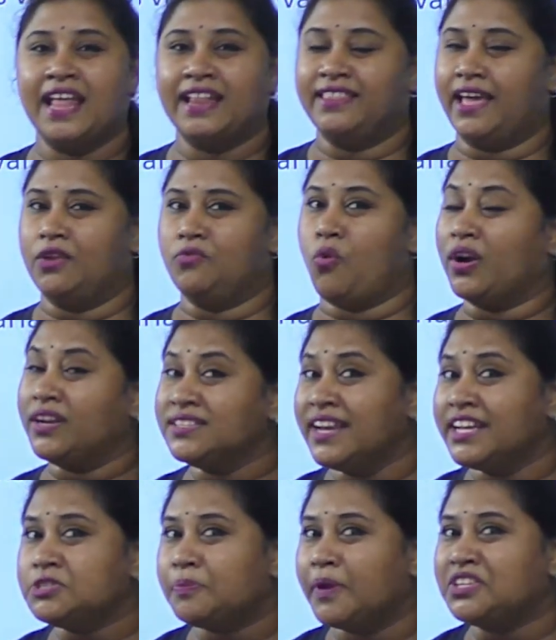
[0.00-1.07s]
Then what is an
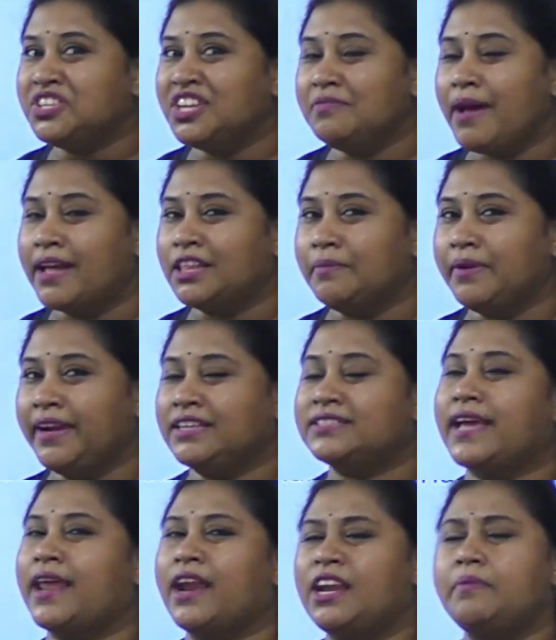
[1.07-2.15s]
expression in mathematics?
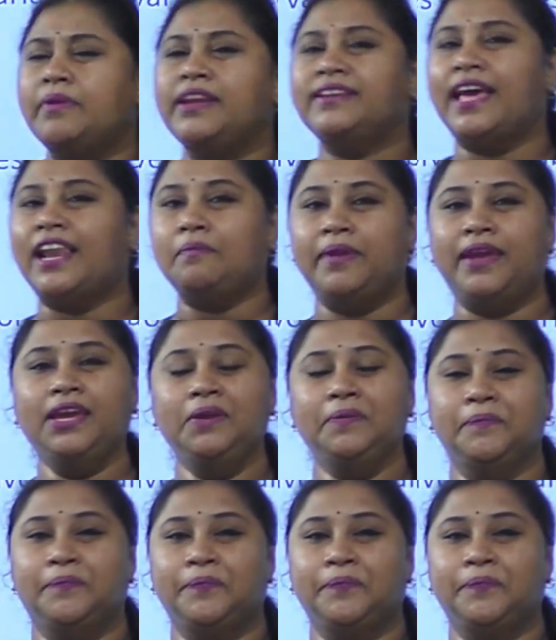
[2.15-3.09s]
Can anybody tell me?